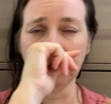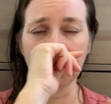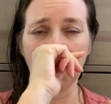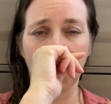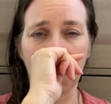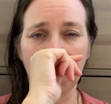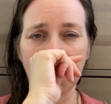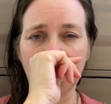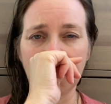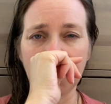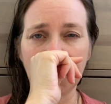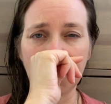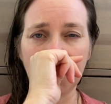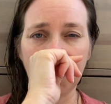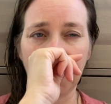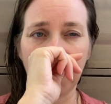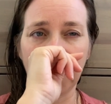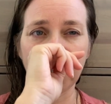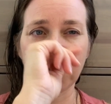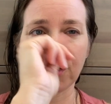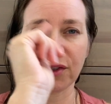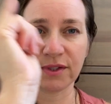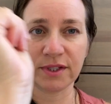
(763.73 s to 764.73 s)
I think the
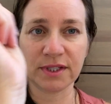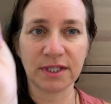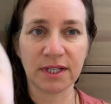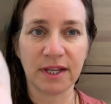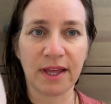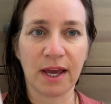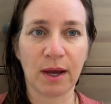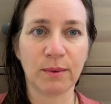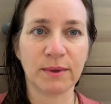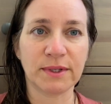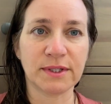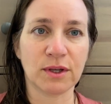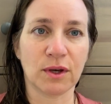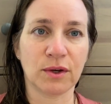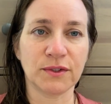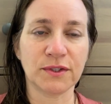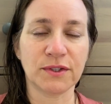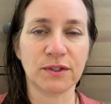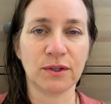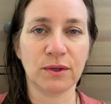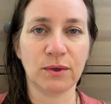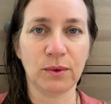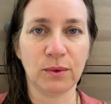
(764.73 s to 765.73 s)
entrance to that was
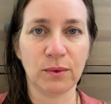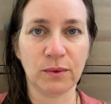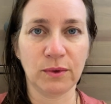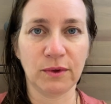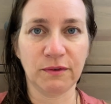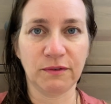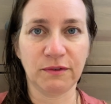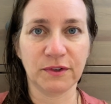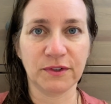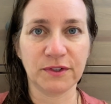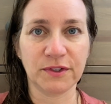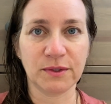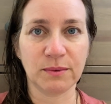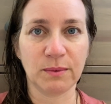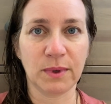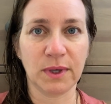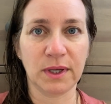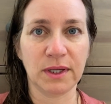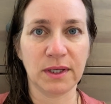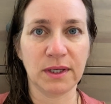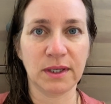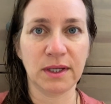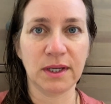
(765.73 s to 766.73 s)
also the first
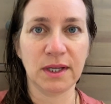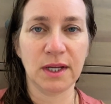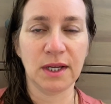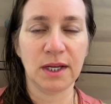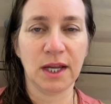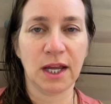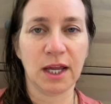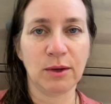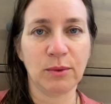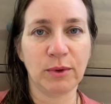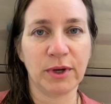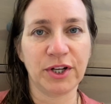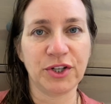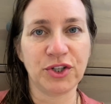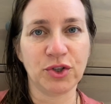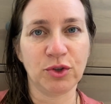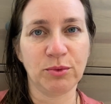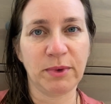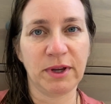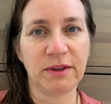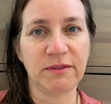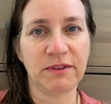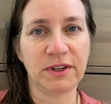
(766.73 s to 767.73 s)
one. And when I
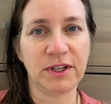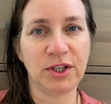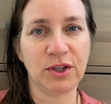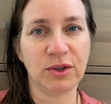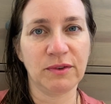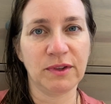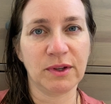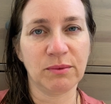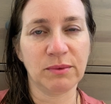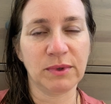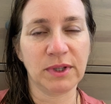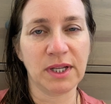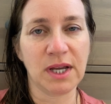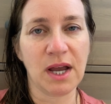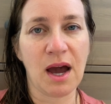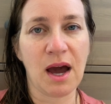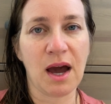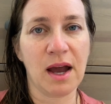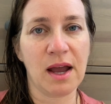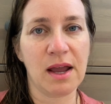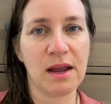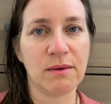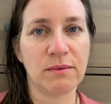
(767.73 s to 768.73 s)
show my video on the really
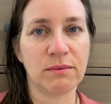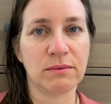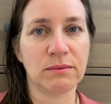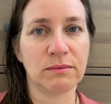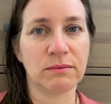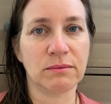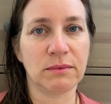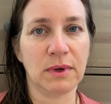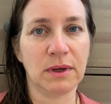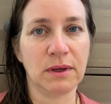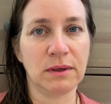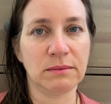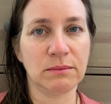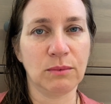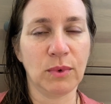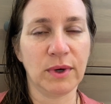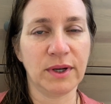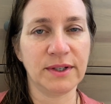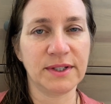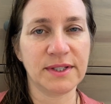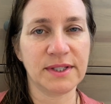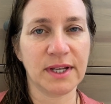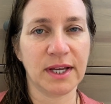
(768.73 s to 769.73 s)
high
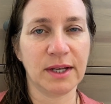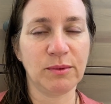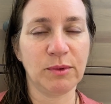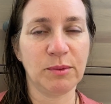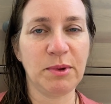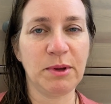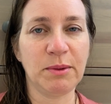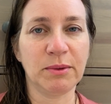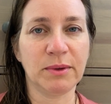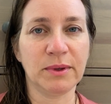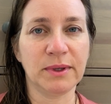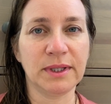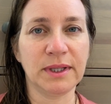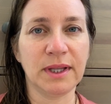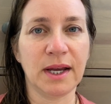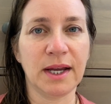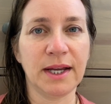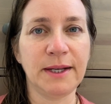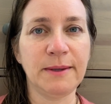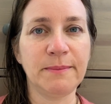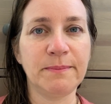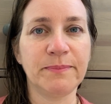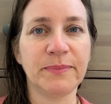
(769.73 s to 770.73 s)
water slide where people are in
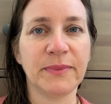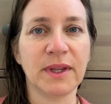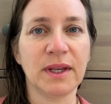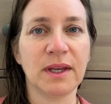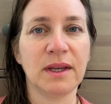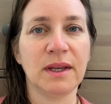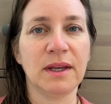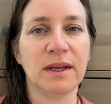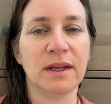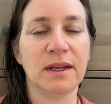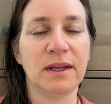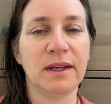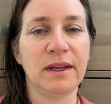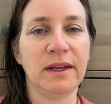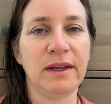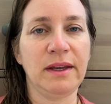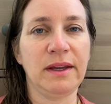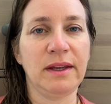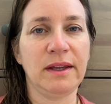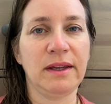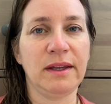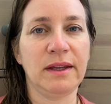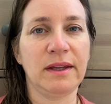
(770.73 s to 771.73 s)
line,
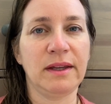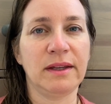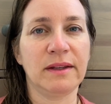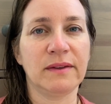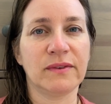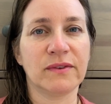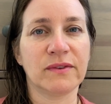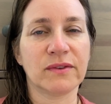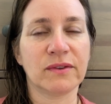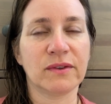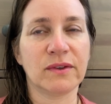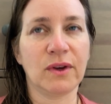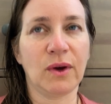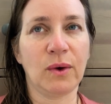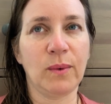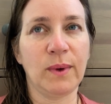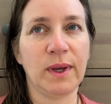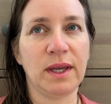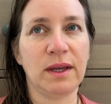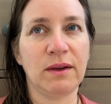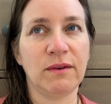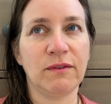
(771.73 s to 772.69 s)
it's going